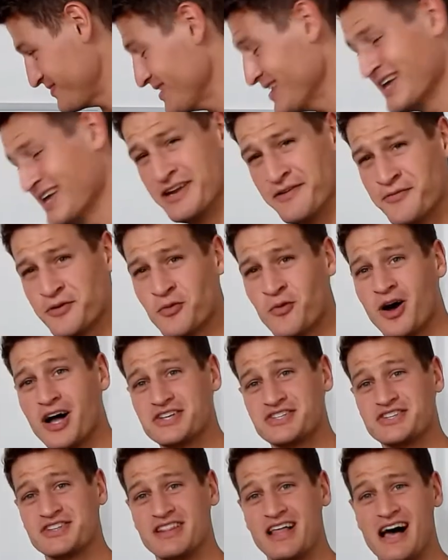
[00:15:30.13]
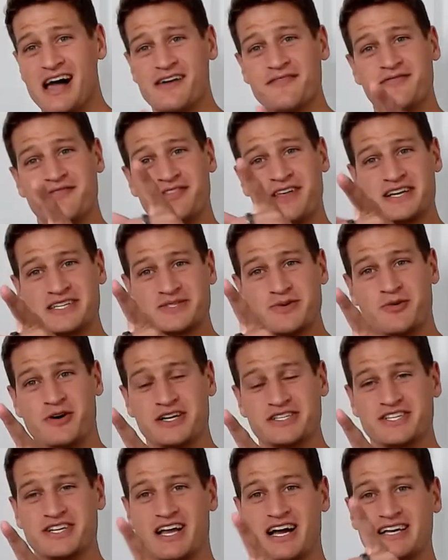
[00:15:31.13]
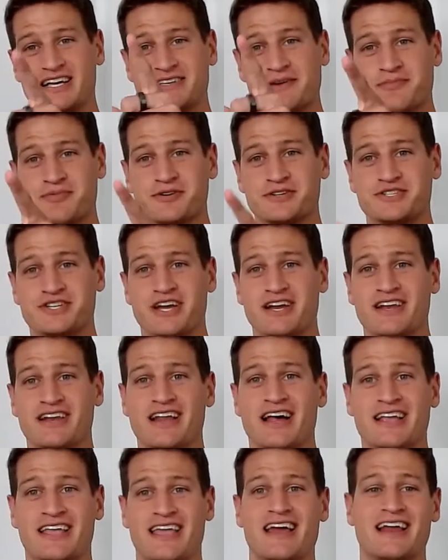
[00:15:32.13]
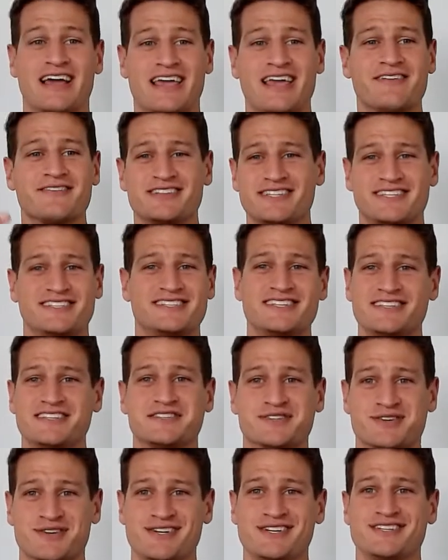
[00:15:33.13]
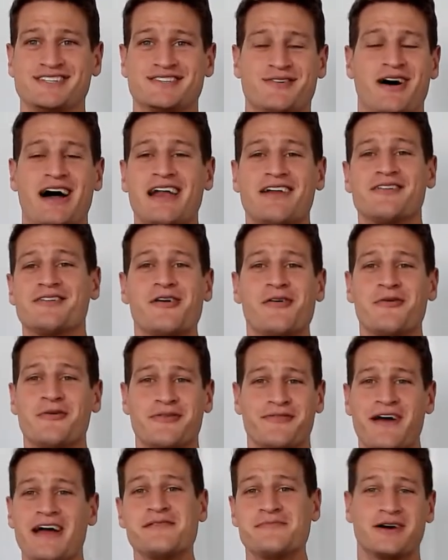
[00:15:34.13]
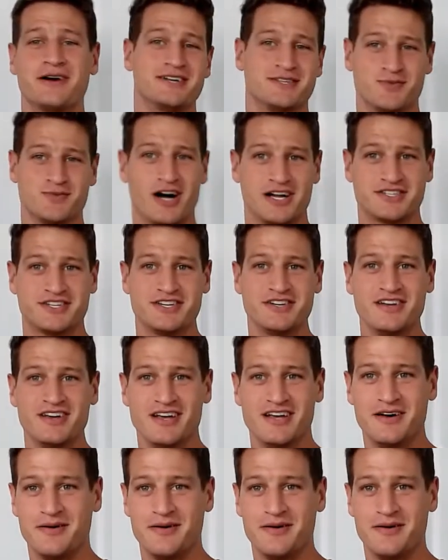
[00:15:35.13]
And if you're watching live, thanks for watching, guys. I appreciate it. Again, I can't really see the screen, so I don't know if anybody's watching.